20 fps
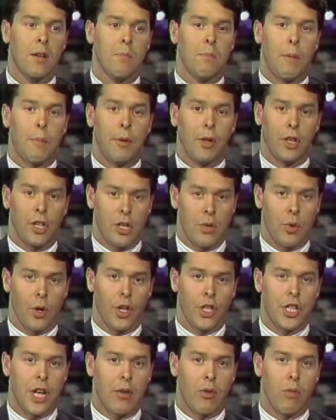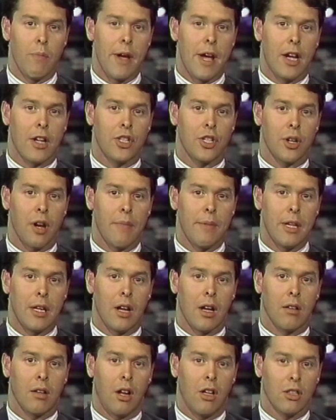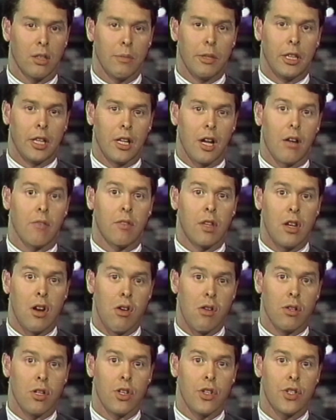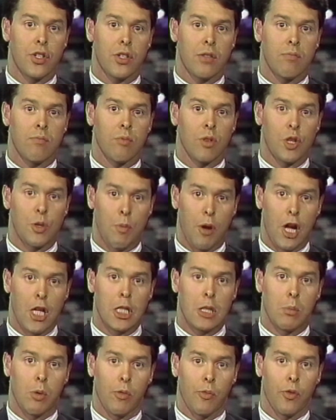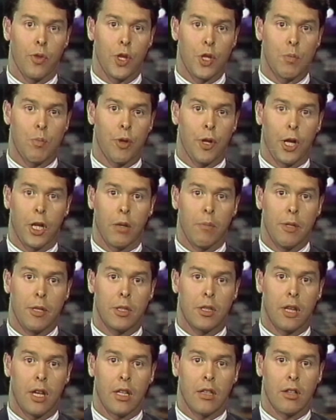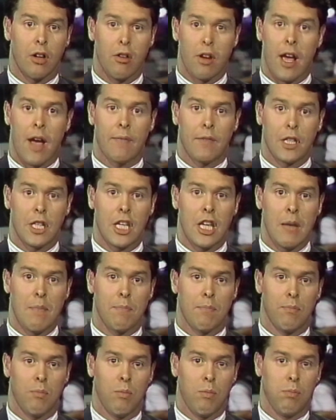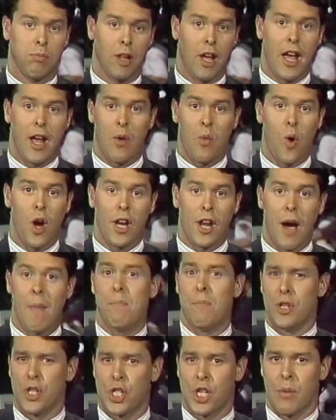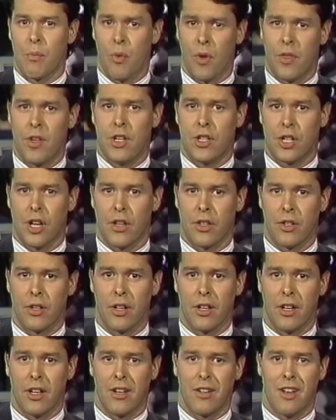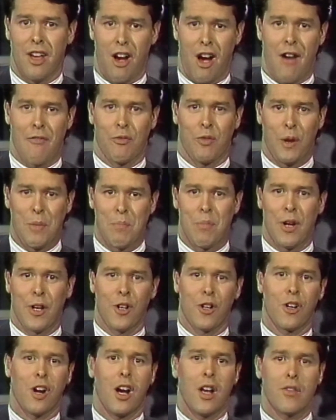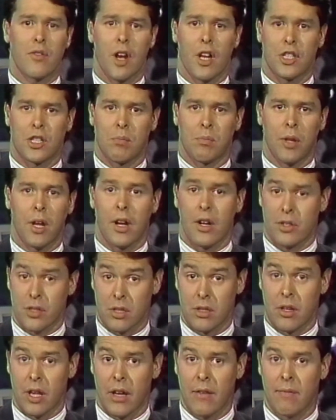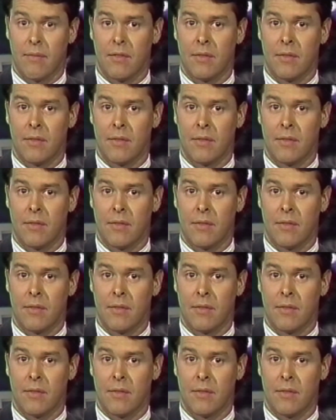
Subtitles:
But Billy, you were a general manager. I mean, ultimately, aren't the owners responsible for this predicament? They don't have to keep playing one-upmanship with each other and offering bigger contracts to players, do they?